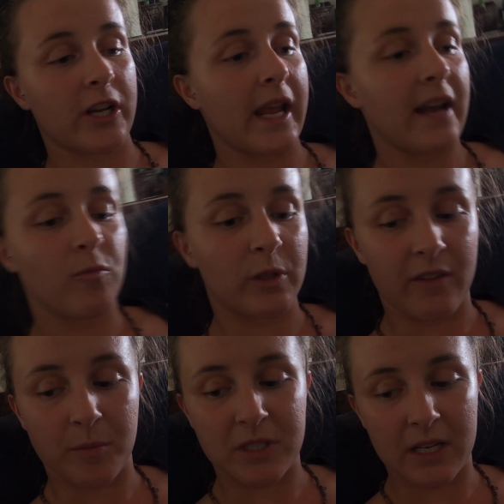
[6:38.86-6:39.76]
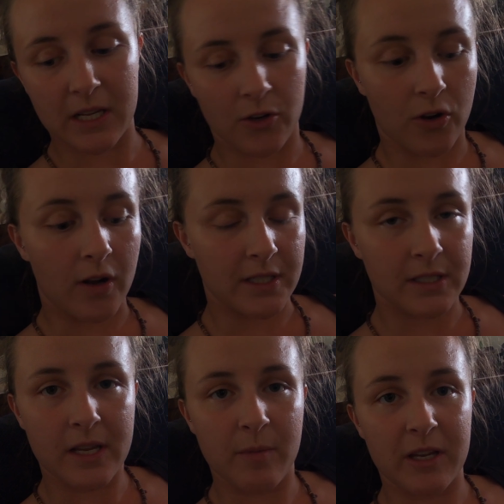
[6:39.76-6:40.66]
I can't even believe I'm sitting here,
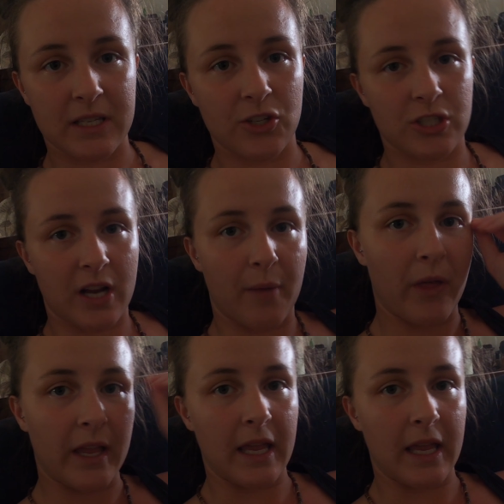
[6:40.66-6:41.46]
honestly, because I'm like